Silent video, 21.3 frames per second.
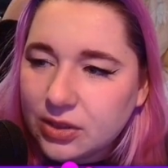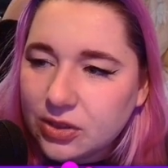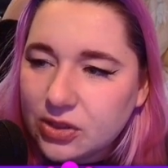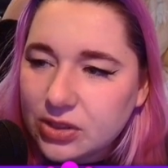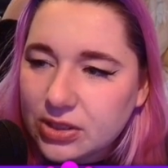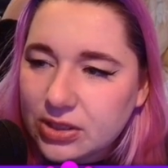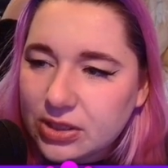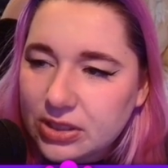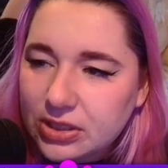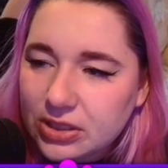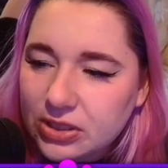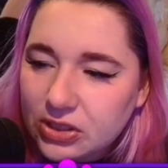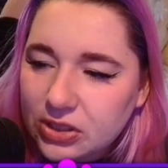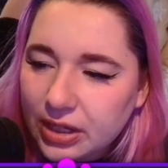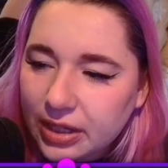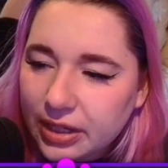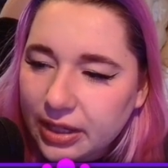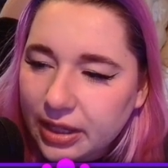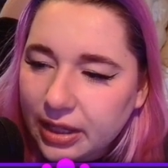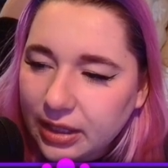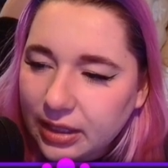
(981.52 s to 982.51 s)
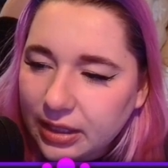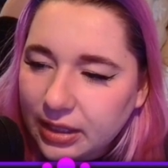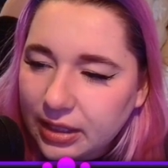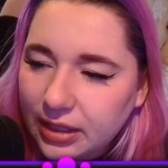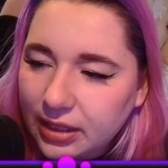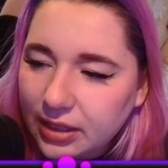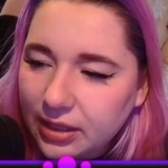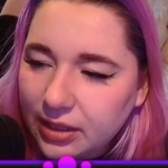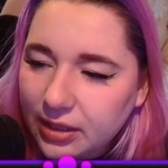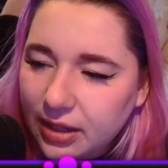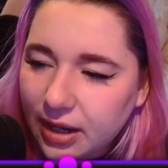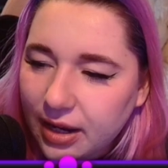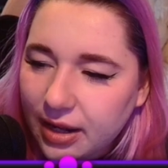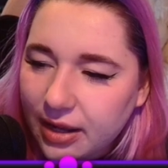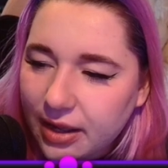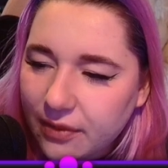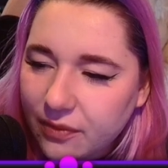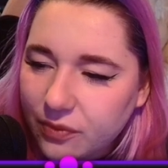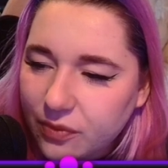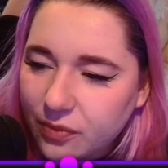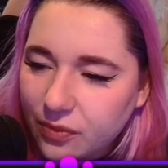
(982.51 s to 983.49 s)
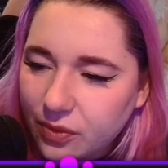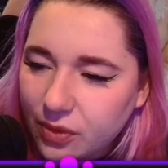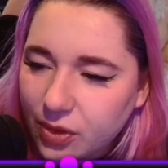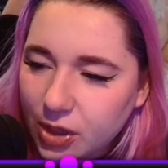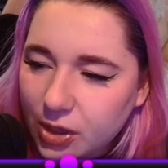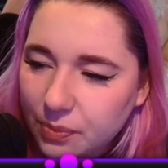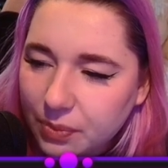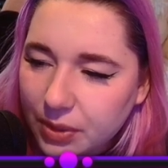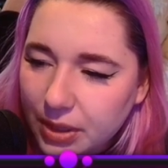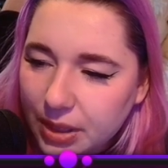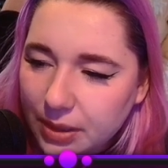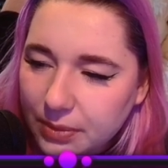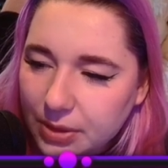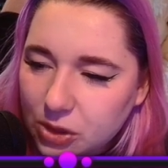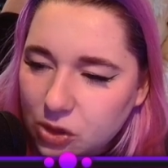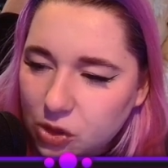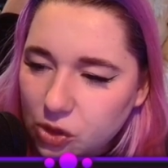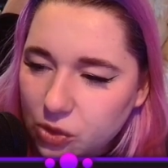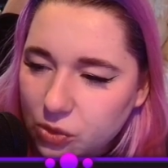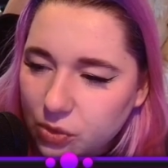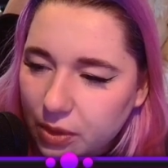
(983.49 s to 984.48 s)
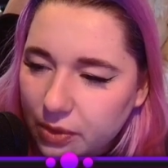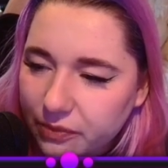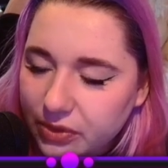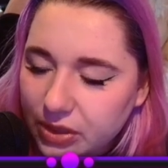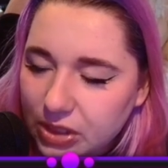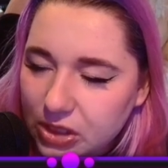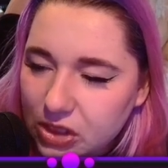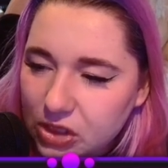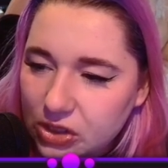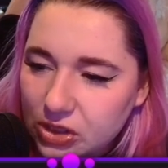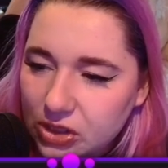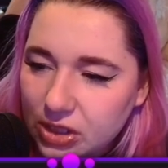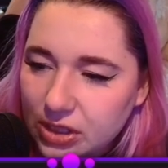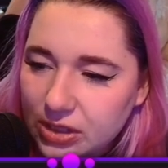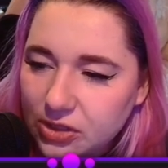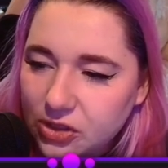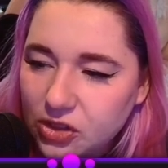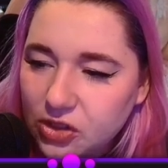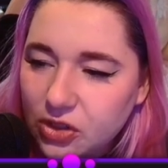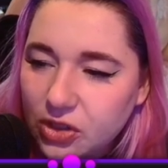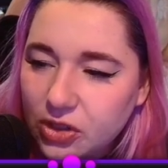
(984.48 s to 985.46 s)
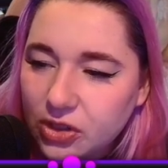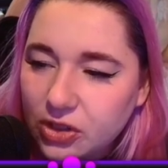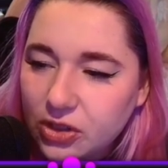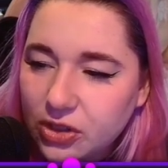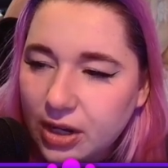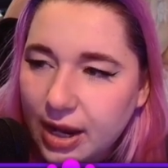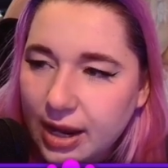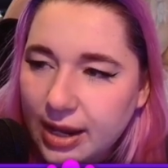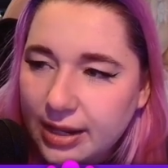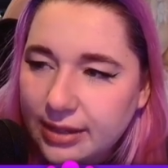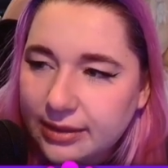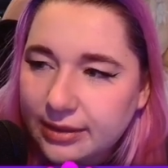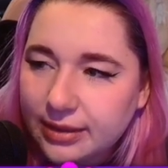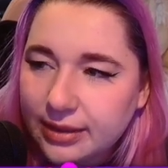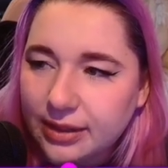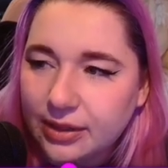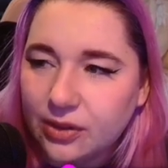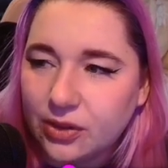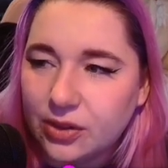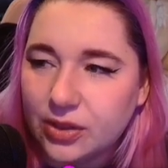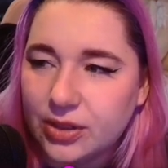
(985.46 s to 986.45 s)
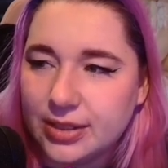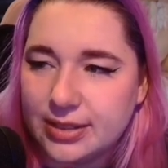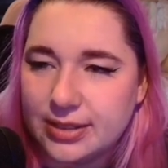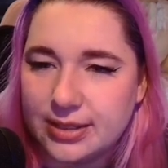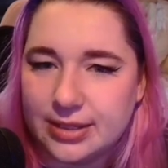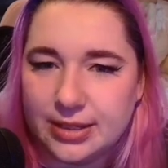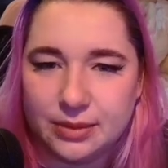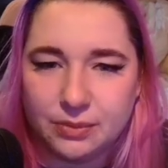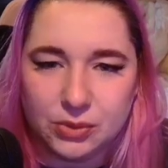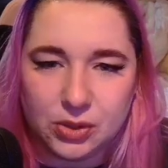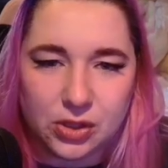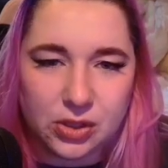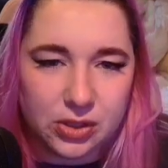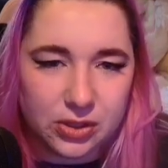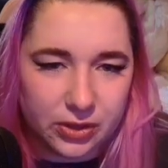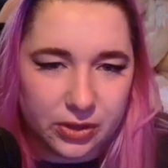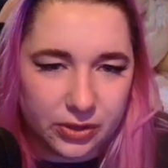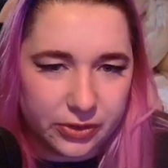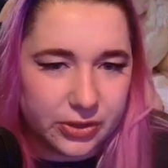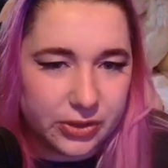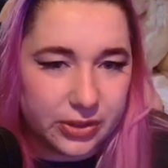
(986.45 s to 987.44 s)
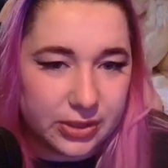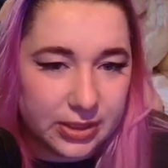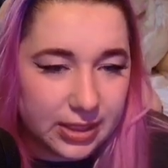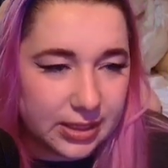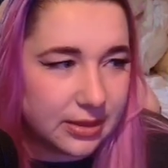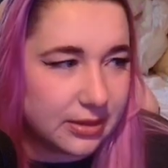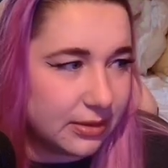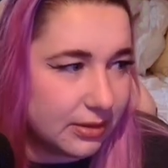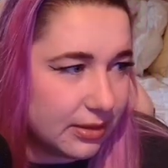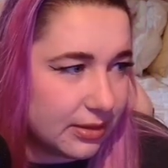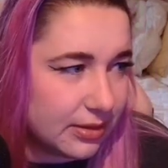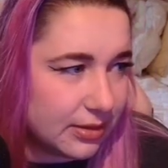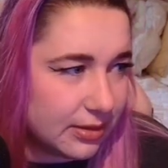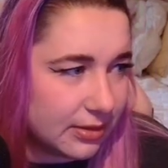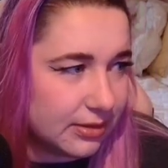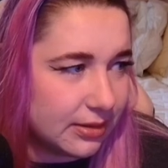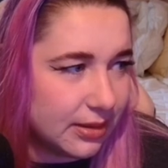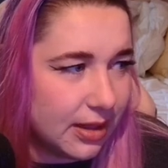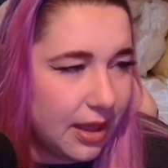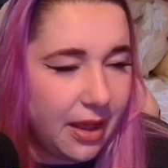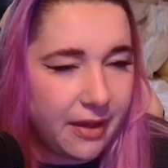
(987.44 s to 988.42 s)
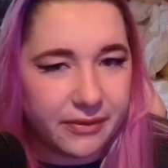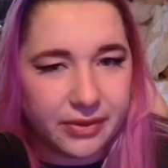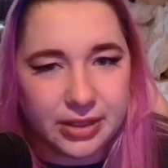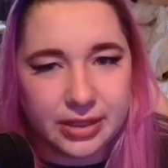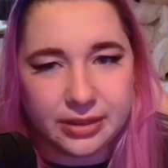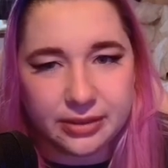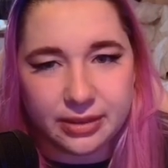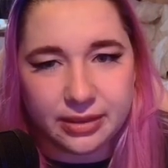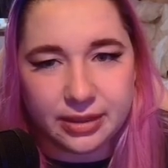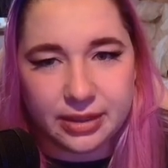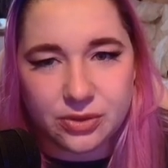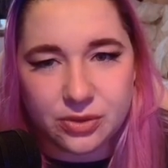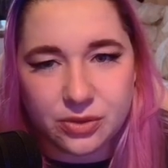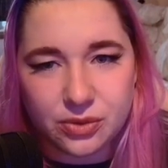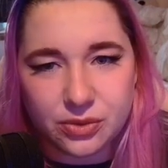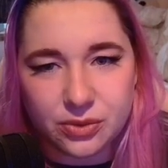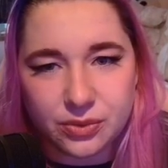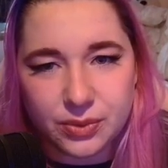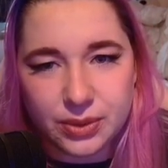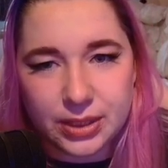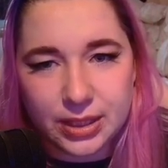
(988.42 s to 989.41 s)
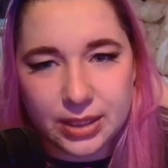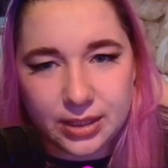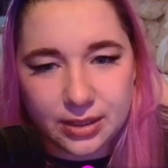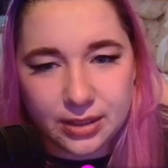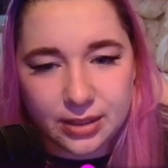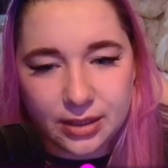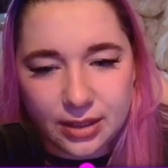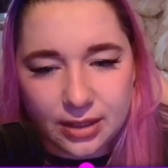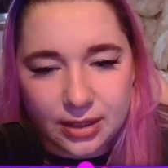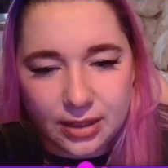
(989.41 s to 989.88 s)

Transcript: Just checking here, I have 4 babies, 2 of each gender, and they are the same color, so that doesn't have anything to do with it.